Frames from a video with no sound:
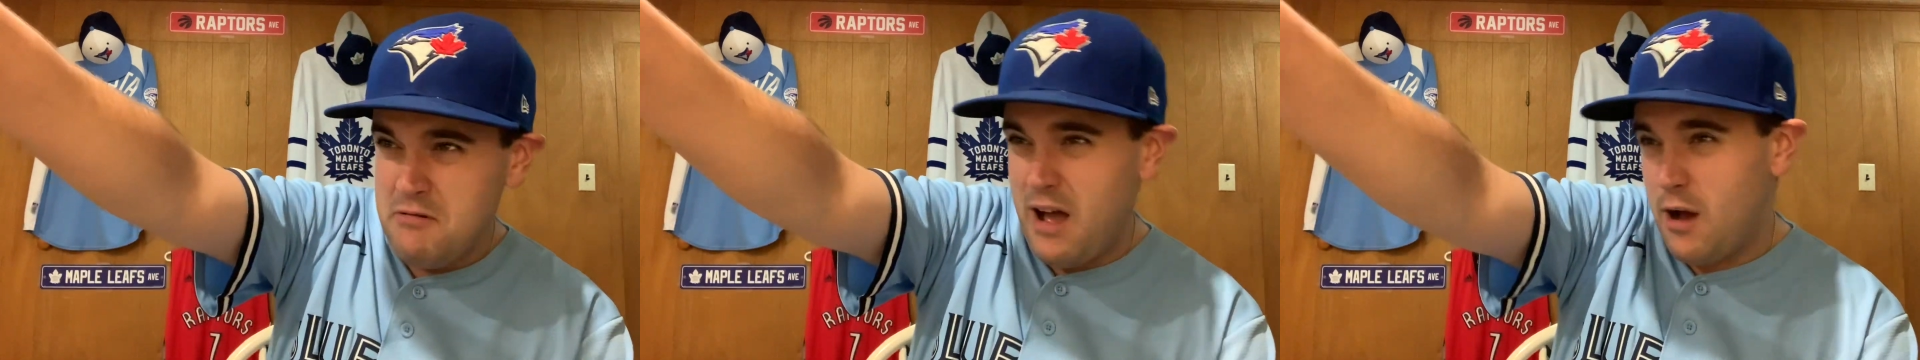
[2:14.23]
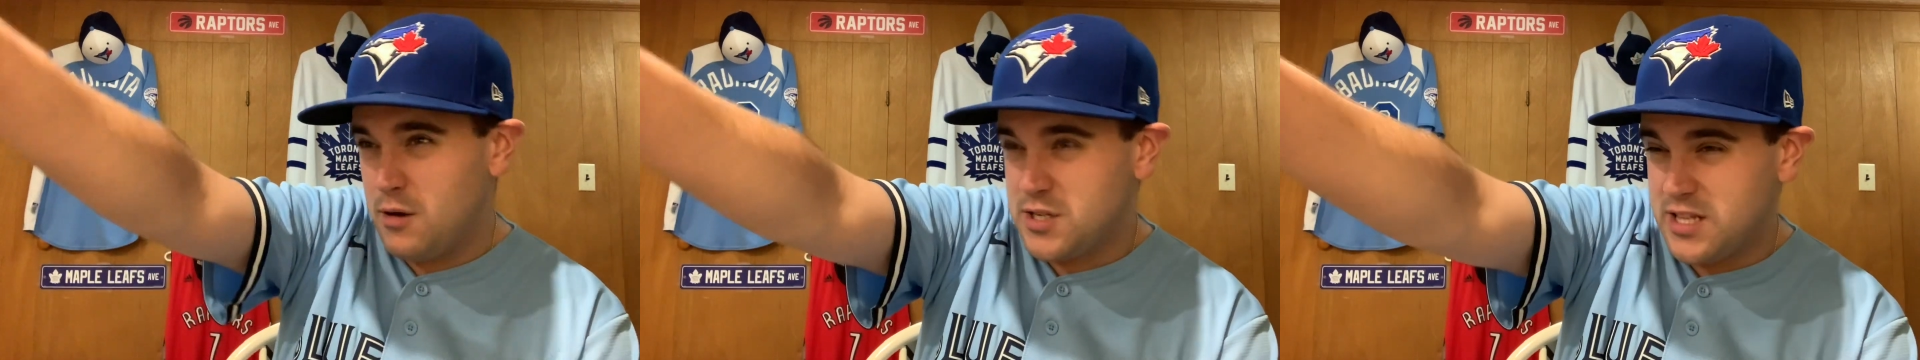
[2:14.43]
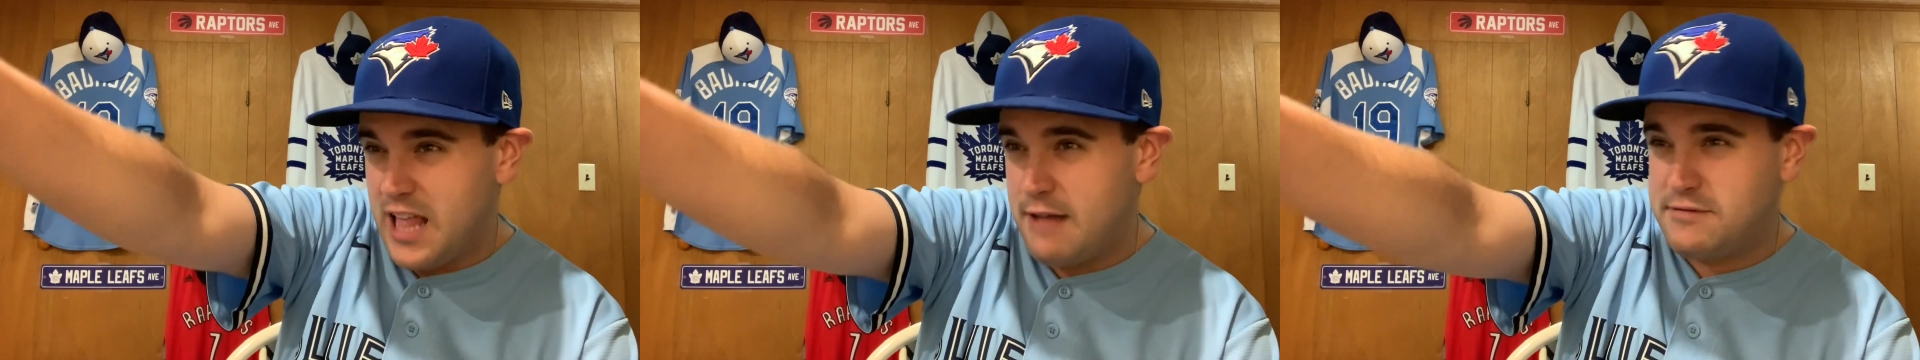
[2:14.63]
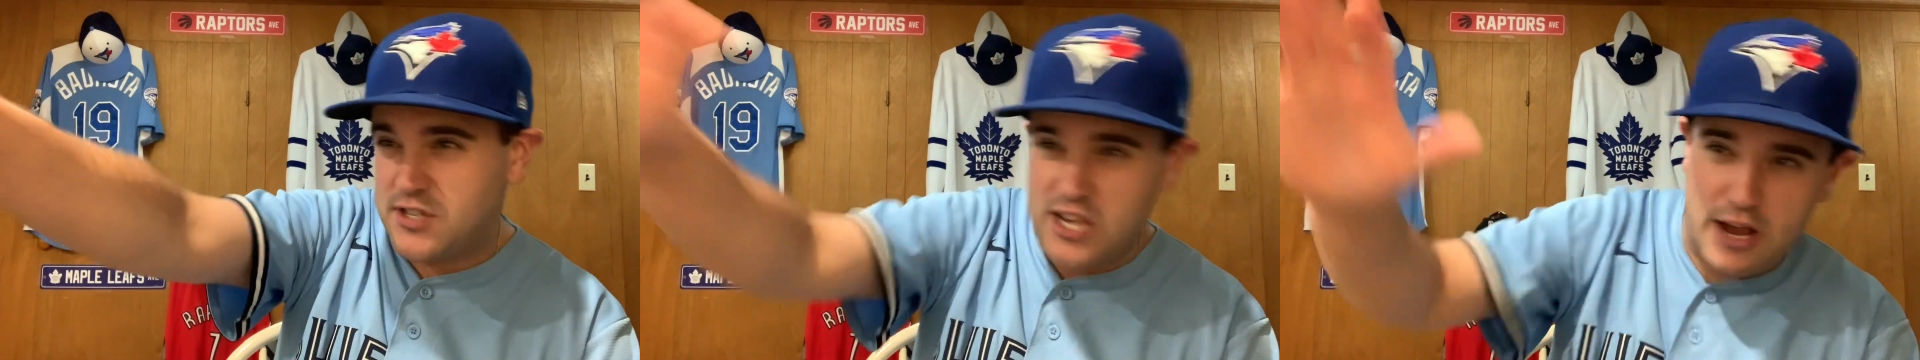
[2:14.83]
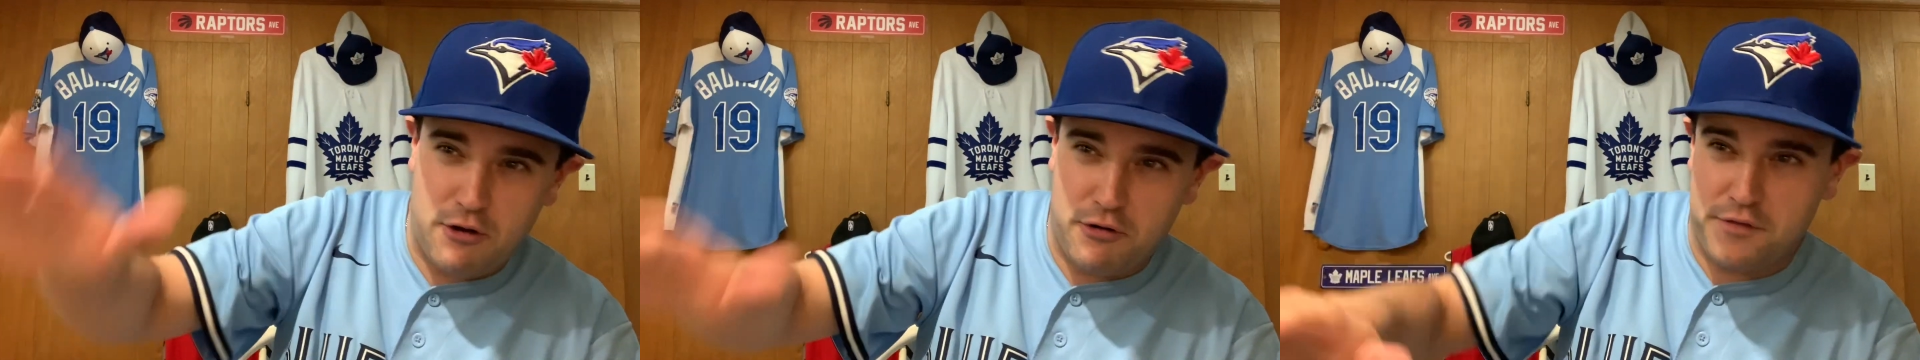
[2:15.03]
well, it was left
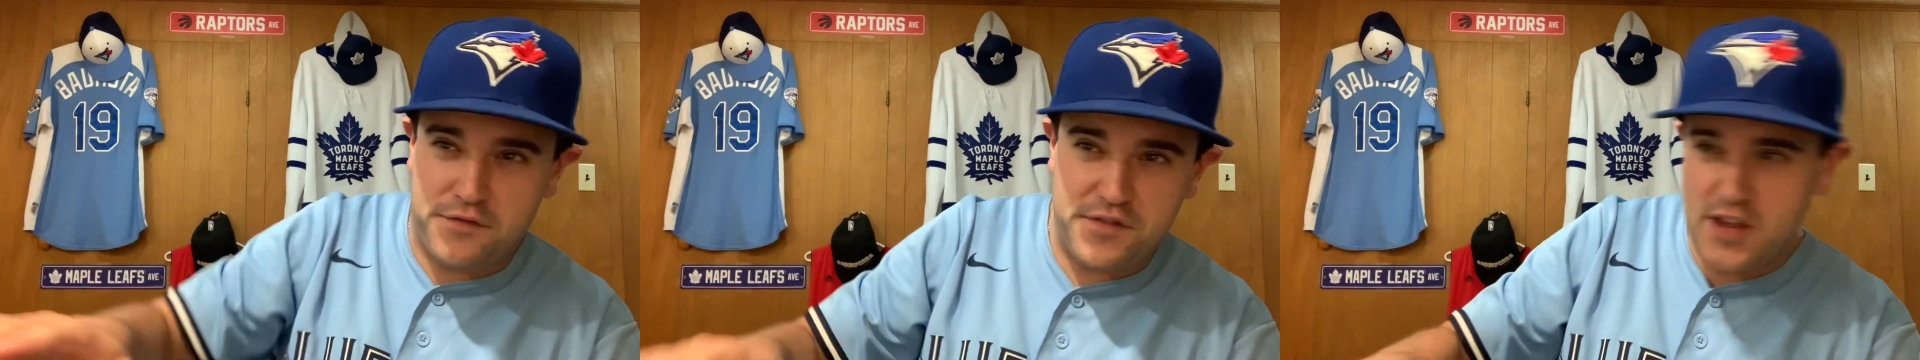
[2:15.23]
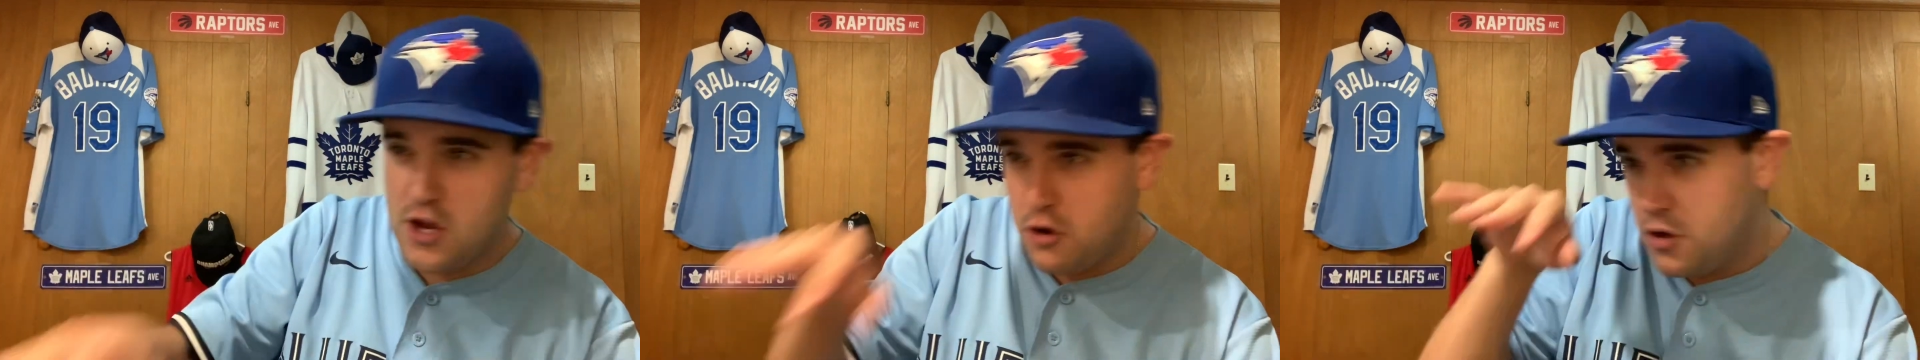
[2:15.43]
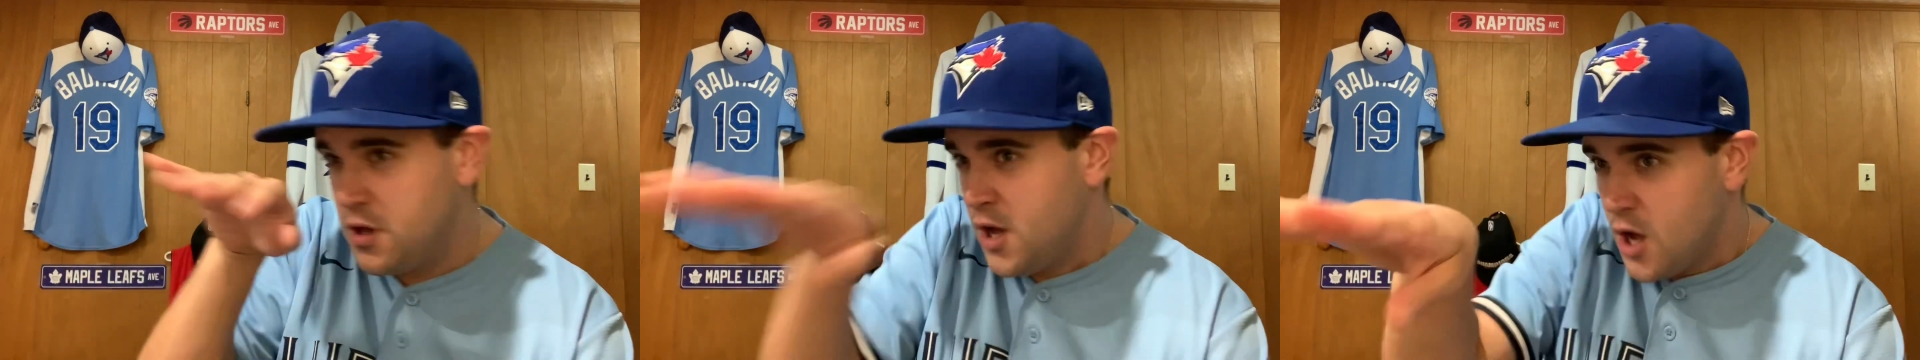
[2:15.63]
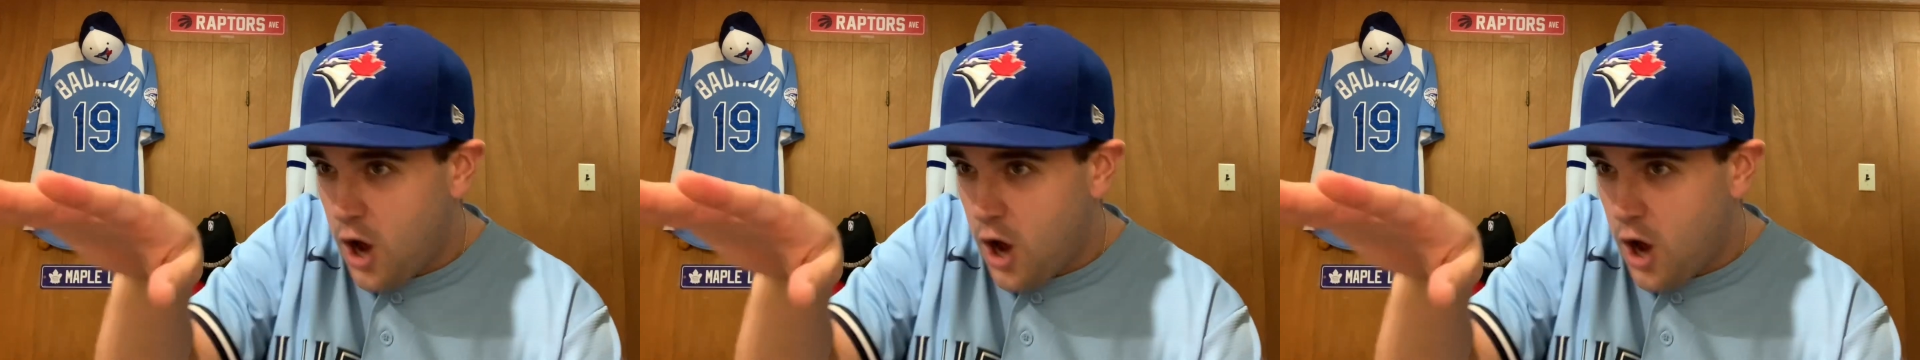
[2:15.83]
center field